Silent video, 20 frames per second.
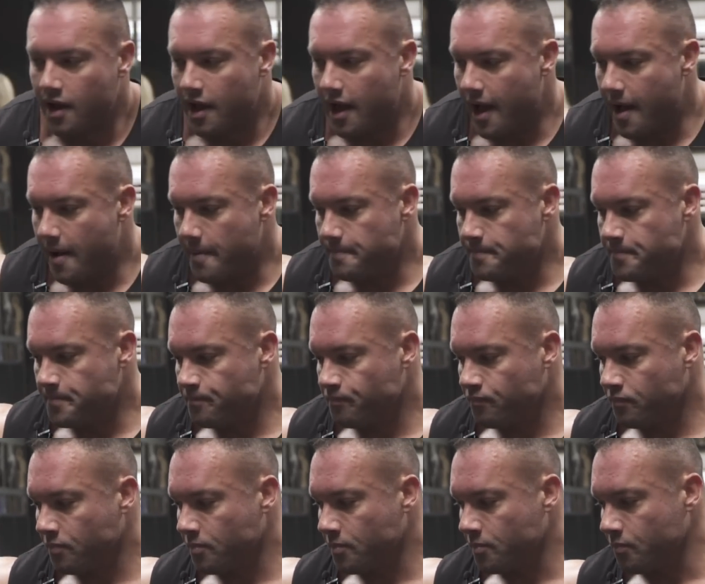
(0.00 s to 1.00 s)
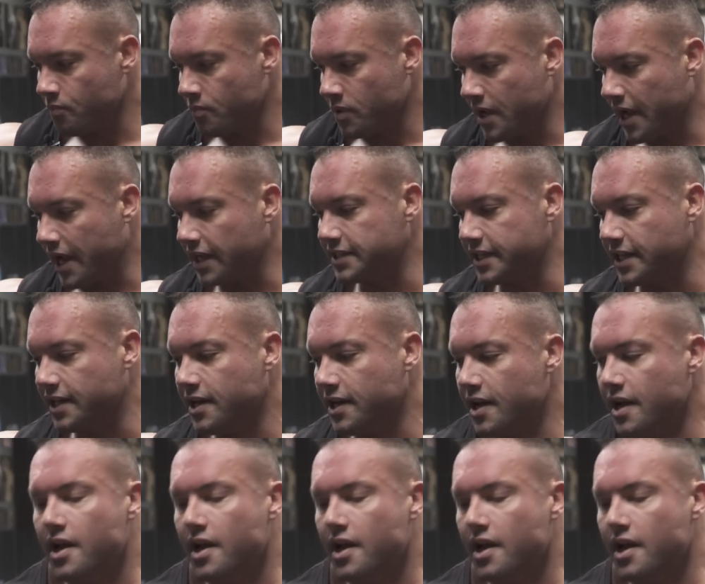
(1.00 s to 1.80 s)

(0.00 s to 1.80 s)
As in